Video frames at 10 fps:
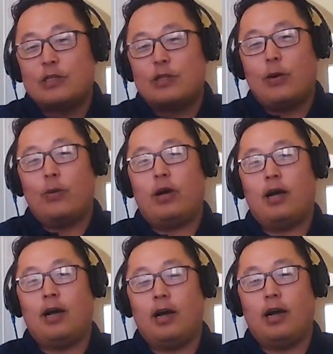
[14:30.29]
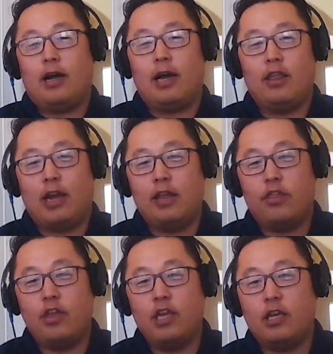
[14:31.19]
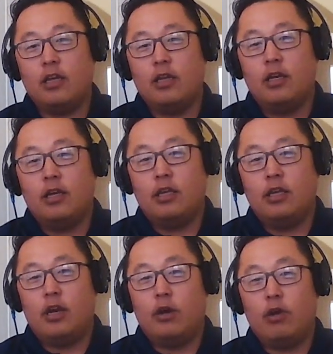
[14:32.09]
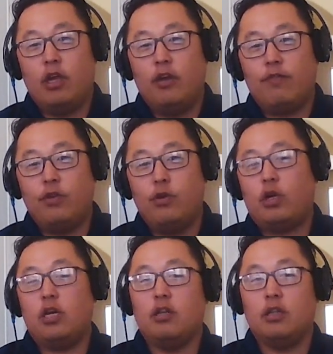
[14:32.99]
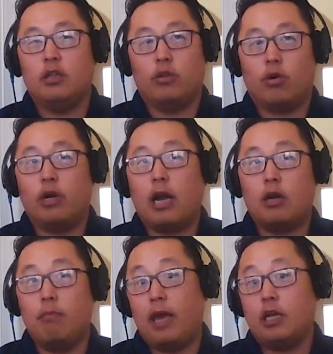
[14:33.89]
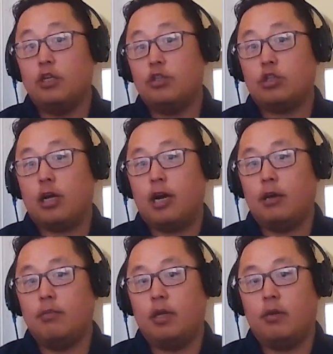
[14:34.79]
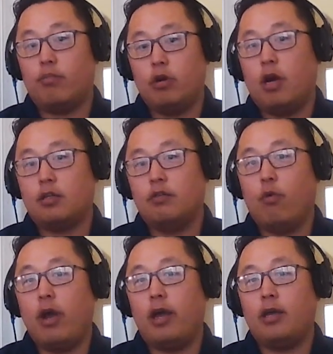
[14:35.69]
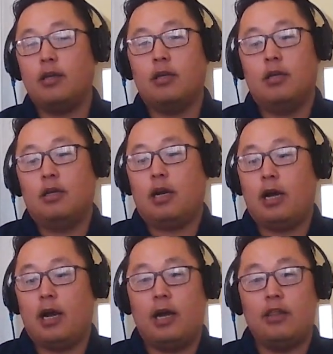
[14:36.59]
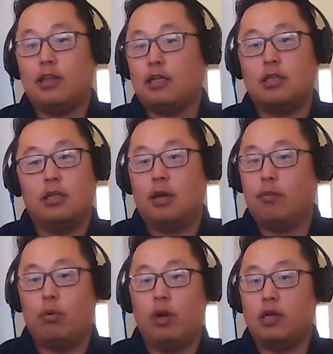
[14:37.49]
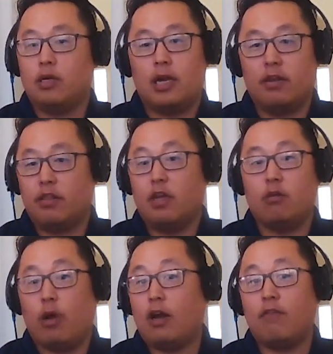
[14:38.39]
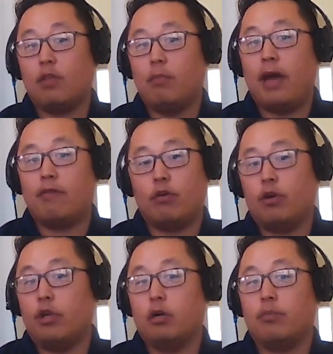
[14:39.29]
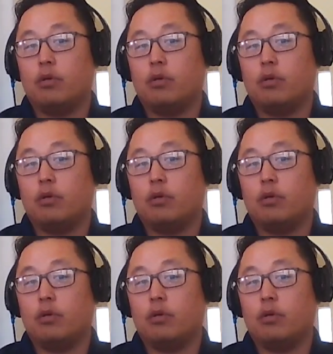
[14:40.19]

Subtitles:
So I think if you can learn how to manage your time in a productive way, I think that's the number one kind of thing right off the bat for a young